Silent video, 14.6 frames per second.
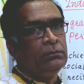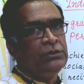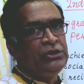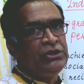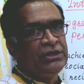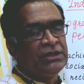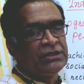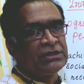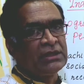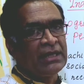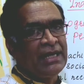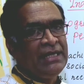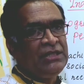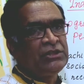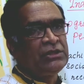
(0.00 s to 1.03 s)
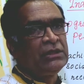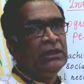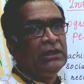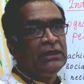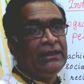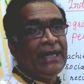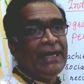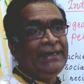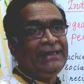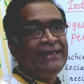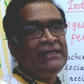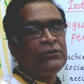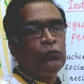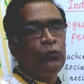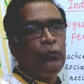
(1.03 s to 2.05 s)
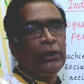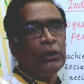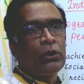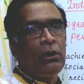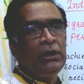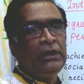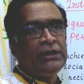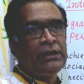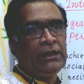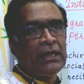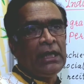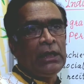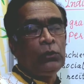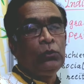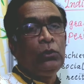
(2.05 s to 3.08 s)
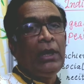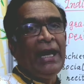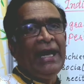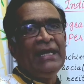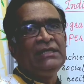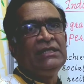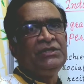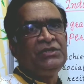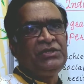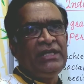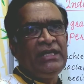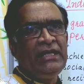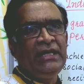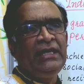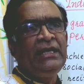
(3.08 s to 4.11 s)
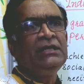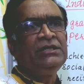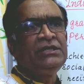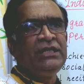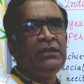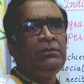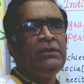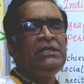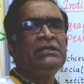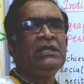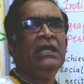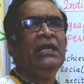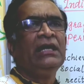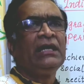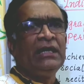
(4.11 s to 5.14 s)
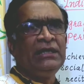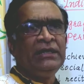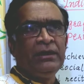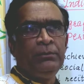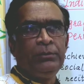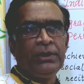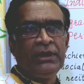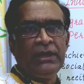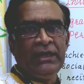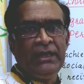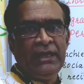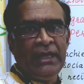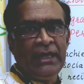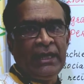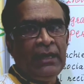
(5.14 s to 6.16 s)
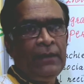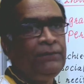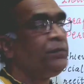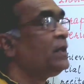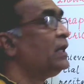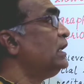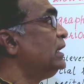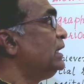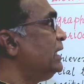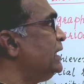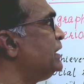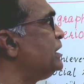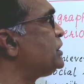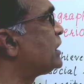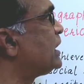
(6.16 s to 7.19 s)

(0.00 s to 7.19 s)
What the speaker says: Jesus Christ, that is, we call it now as a CE. C means contemporary era. In this